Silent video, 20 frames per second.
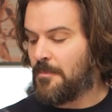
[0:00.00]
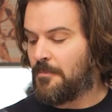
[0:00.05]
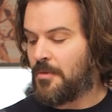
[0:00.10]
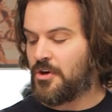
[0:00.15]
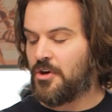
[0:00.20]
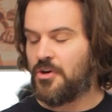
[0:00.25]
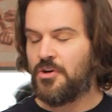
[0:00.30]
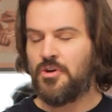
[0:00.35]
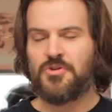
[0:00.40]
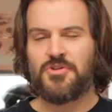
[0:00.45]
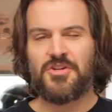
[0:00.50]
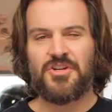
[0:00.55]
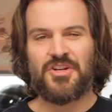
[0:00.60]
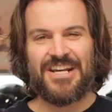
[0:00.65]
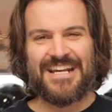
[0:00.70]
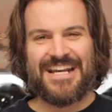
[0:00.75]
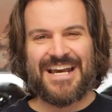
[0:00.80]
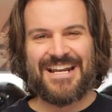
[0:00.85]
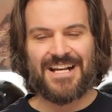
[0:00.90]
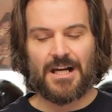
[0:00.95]
but you're
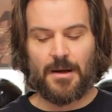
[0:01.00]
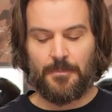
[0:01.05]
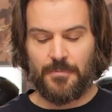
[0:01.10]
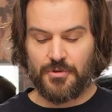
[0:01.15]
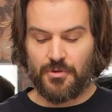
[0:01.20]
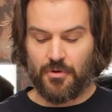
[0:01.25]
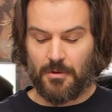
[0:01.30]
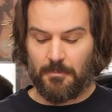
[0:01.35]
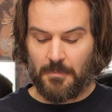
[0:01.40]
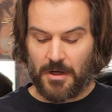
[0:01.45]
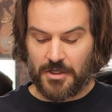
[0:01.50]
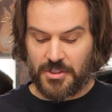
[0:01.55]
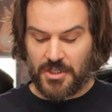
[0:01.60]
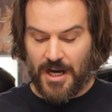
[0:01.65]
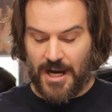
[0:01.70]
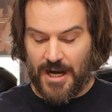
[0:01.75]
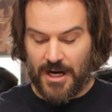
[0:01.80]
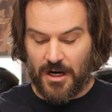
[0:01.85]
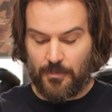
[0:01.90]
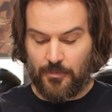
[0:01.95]
usually getting up into a much
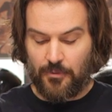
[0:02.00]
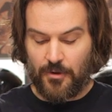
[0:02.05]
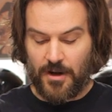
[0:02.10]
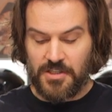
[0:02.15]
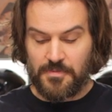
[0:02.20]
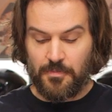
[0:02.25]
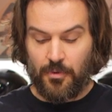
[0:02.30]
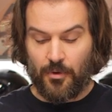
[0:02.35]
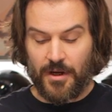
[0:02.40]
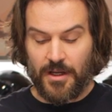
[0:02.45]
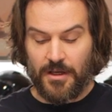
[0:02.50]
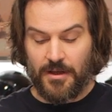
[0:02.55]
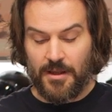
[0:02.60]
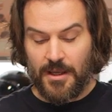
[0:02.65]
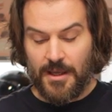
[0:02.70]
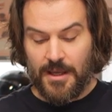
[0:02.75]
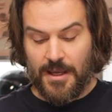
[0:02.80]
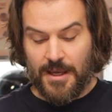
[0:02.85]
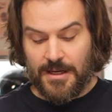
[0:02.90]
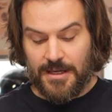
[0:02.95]
higher price point.
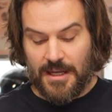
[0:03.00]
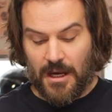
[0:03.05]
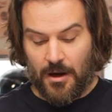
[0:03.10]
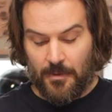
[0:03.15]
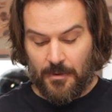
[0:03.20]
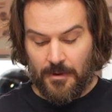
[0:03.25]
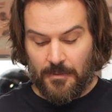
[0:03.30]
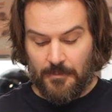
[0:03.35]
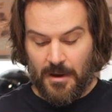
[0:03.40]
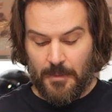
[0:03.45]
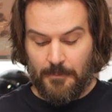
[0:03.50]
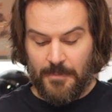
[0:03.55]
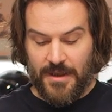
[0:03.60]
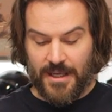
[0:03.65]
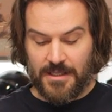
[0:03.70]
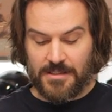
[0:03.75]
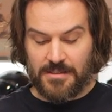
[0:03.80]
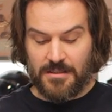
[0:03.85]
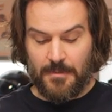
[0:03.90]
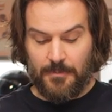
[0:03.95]
Now, my
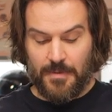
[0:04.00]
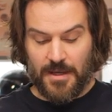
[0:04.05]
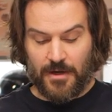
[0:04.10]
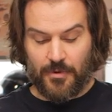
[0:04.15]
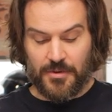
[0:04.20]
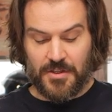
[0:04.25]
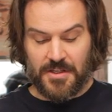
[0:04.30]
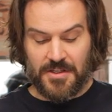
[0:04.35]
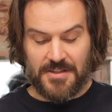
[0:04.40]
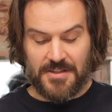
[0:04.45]
biggest nitpick with the